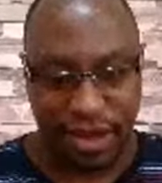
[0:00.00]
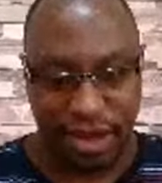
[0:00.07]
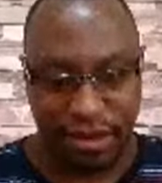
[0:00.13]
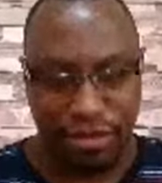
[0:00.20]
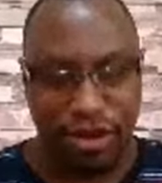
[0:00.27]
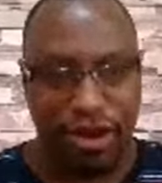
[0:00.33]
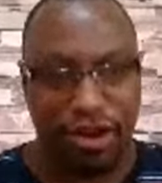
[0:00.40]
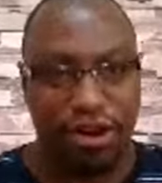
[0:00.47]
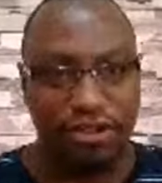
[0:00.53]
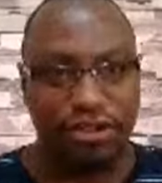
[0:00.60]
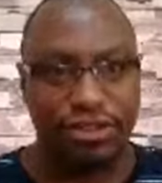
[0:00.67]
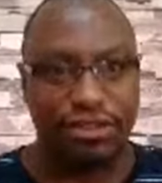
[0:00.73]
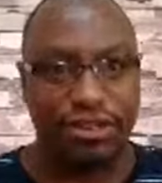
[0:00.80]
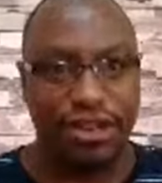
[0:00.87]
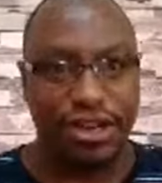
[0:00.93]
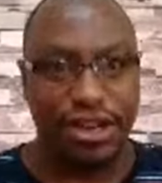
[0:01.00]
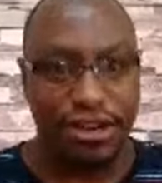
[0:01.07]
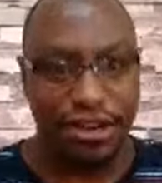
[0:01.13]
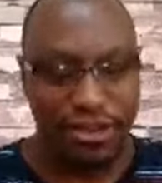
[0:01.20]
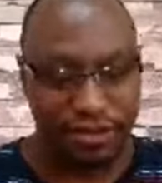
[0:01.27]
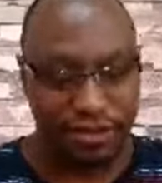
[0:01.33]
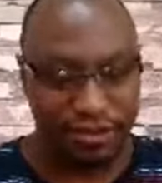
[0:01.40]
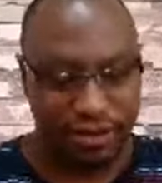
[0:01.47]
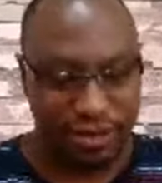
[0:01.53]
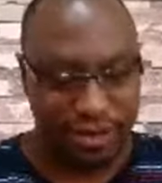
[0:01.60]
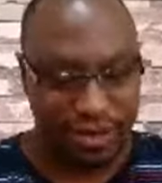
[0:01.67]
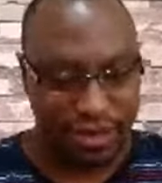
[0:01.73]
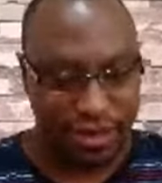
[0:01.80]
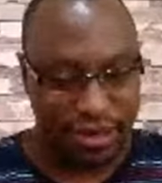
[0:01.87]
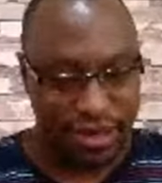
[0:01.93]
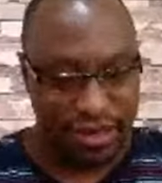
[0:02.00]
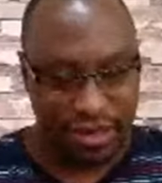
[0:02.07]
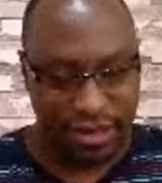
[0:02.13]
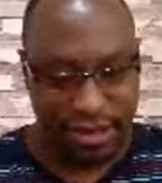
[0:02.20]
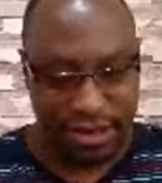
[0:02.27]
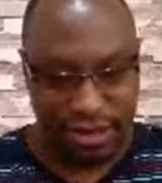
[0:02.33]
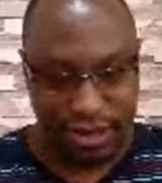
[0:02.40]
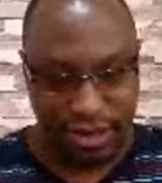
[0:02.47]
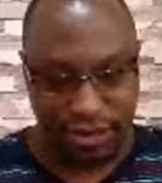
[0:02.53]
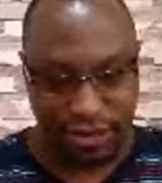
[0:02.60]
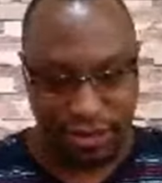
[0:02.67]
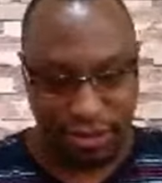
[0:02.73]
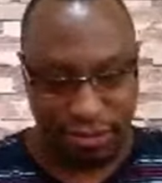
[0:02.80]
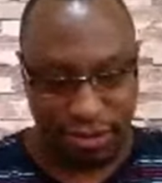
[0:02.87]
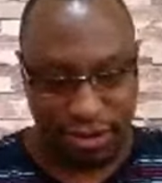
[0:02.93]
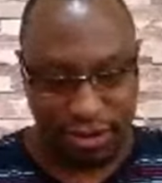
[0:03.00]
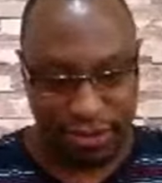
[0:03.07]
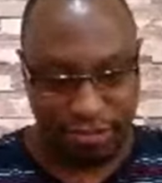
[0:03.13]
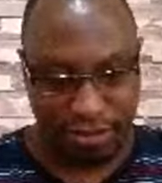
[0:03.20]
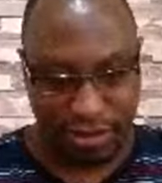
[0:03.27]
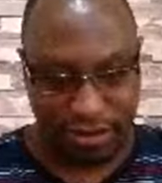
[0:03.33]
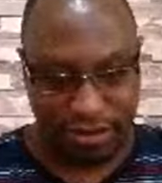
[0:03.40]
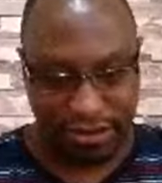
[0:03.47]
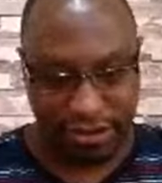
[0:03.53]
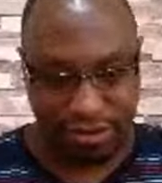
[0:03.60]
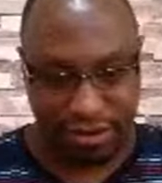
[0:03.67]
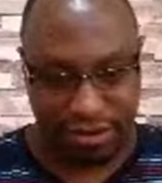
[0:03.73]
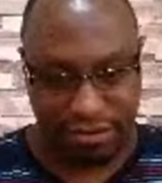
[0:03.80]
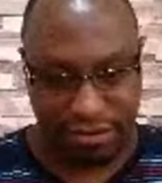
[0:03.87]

I'm your host today. As always, Pastor Steve,